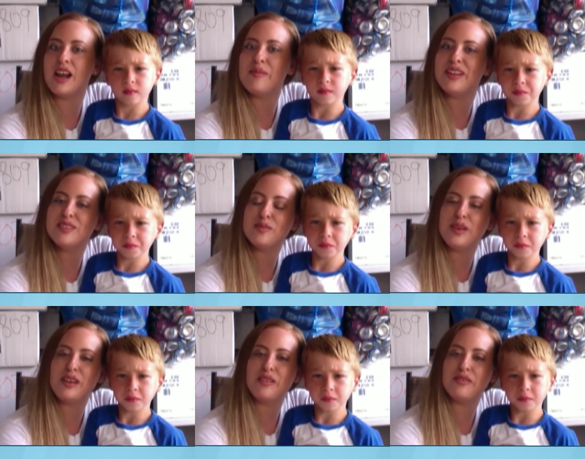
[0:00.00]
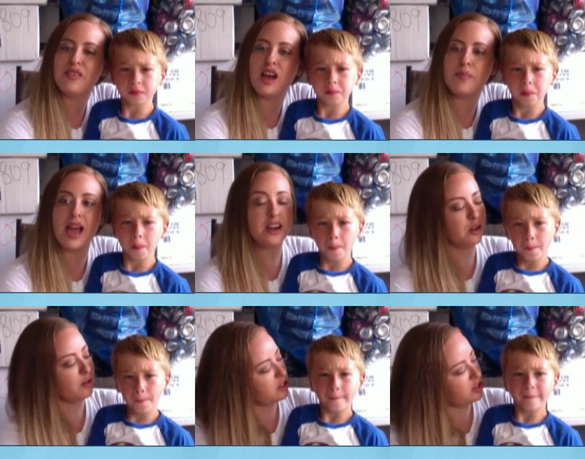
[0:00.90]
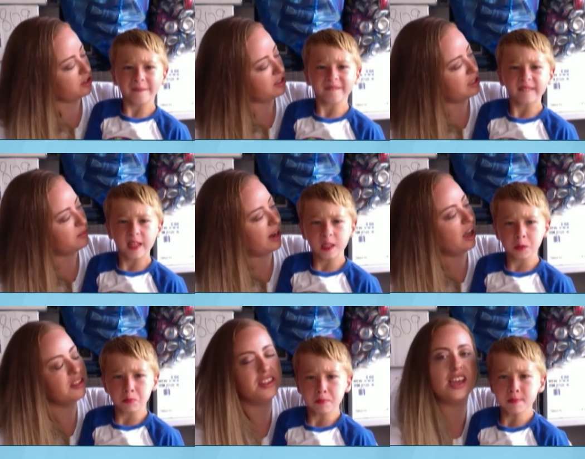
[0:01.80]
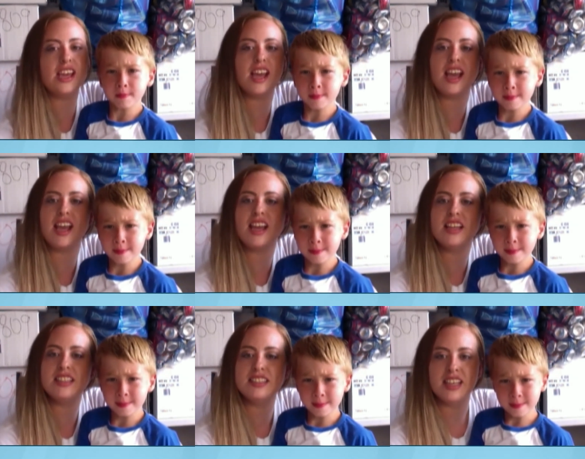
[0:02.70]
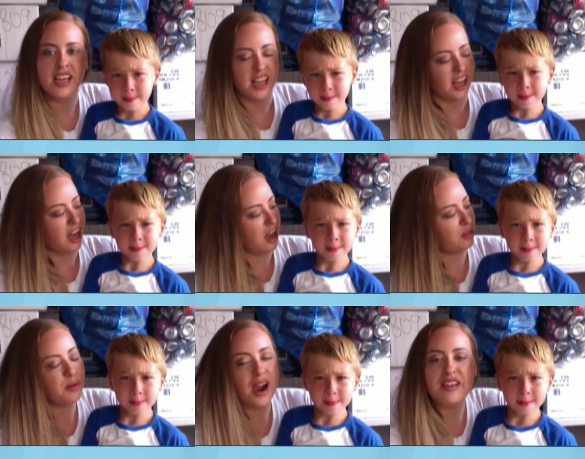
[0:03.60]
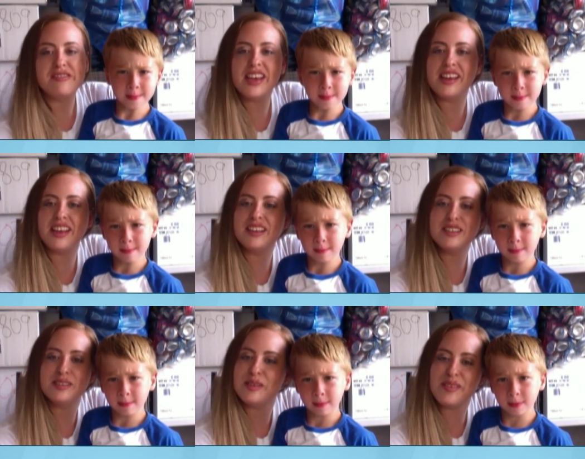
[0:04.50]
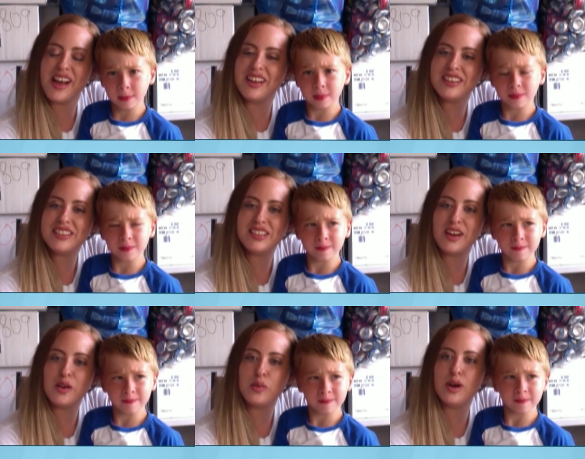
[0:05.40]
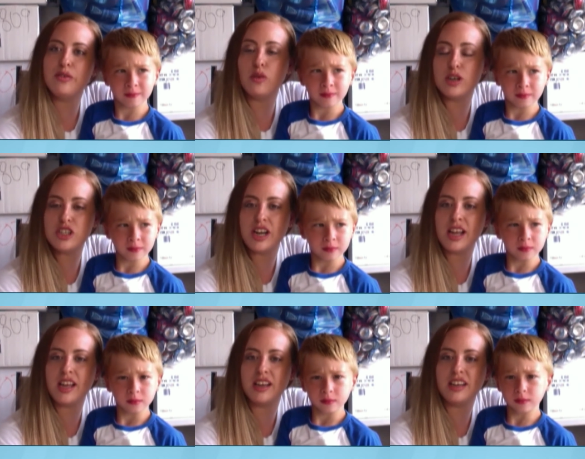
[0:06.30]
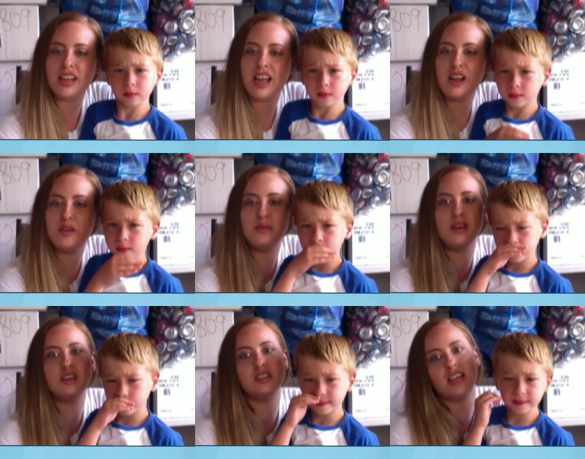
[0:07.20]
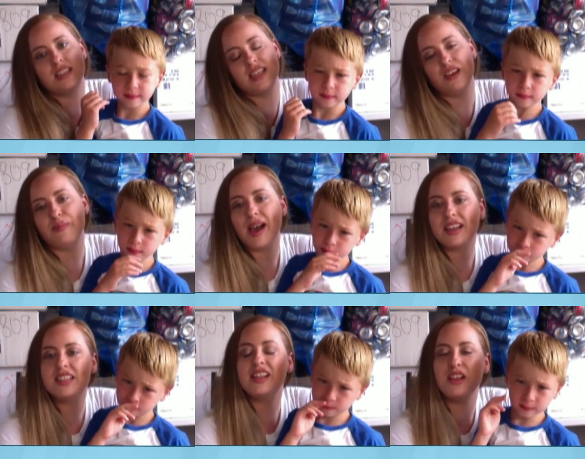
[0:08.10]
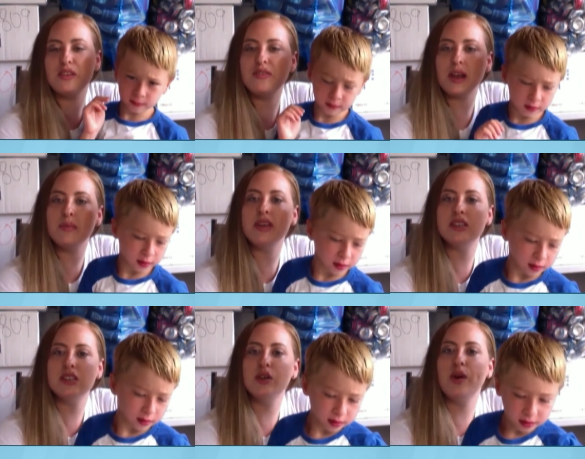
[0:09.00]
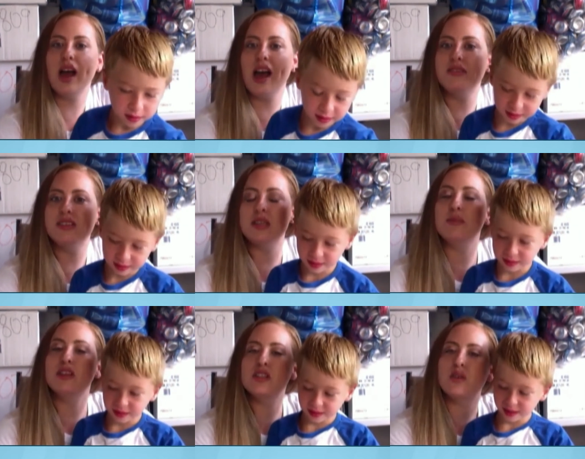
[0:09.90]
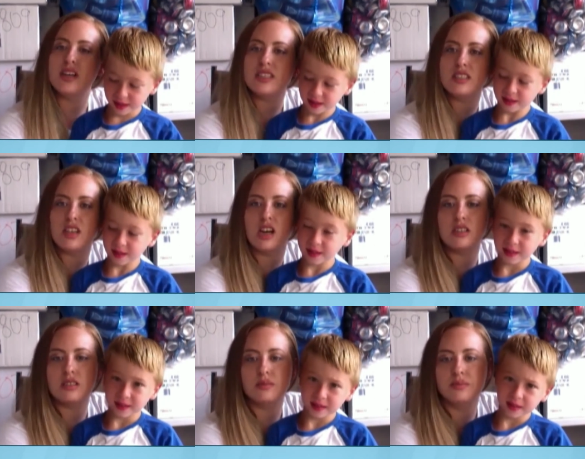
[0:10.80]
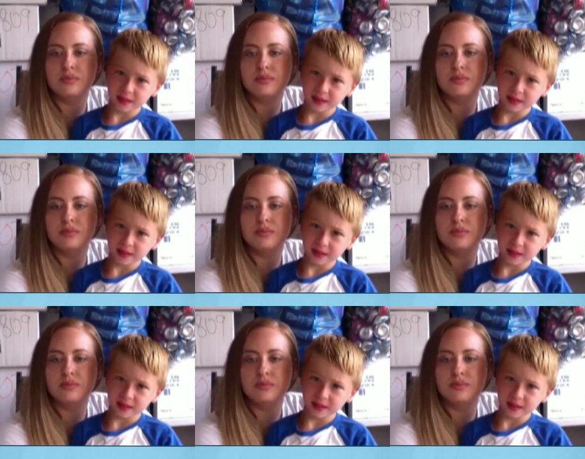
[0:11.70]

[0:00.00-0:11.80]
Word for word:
Speaker 1: months, we've um, had no issues. He's been healthy and uh, thriving and doing well. So we're fortunate and we just like to give back to the other families who have similar stories as ours.